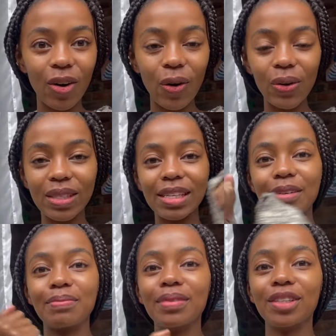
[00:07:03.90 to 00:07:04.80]

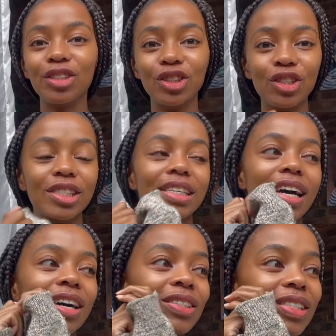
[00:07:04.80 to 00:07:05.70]
autumn jersey
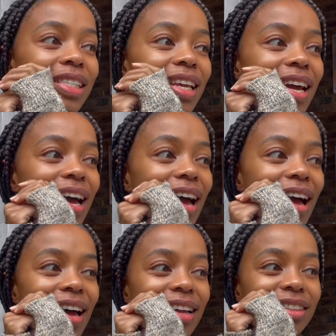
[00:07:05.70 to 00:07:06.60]
out,
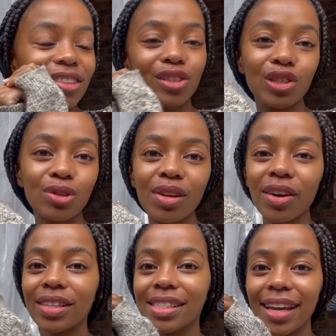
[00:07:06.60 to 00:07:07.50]
and usually
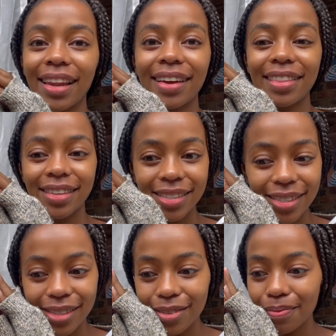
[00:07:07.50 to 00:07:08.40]
on a day like
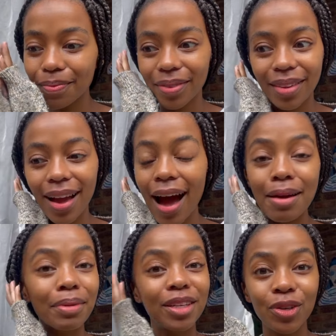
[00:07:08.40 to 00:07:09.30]
this,
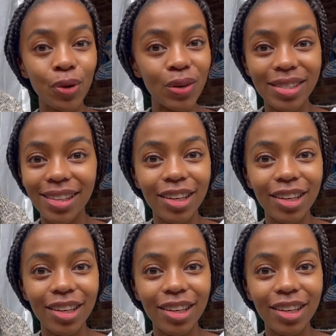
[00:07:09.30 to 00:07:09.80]
I'm indoors.